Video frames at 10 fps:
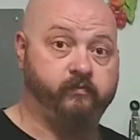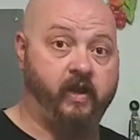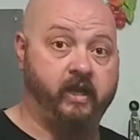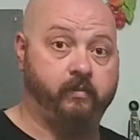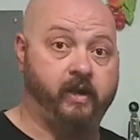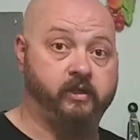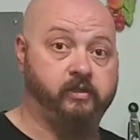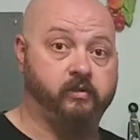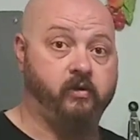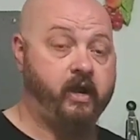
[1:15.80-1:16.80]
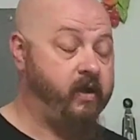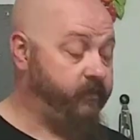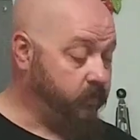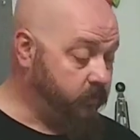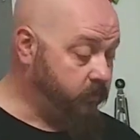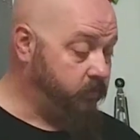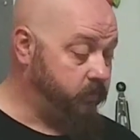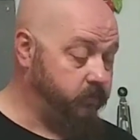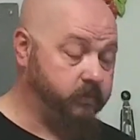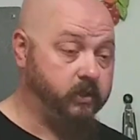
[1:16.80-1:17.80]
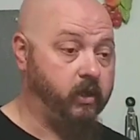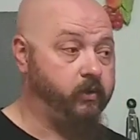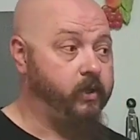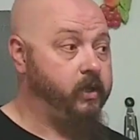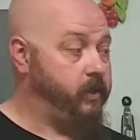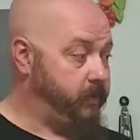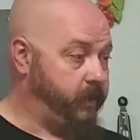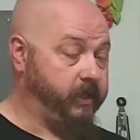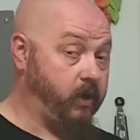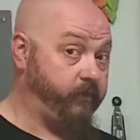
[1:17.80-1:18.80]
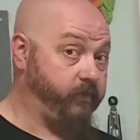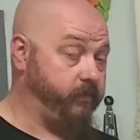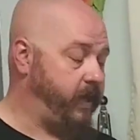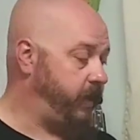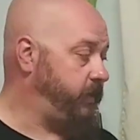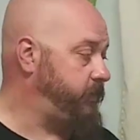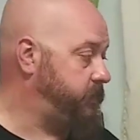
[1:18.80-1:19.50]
vacuum out your gravel, and go from there.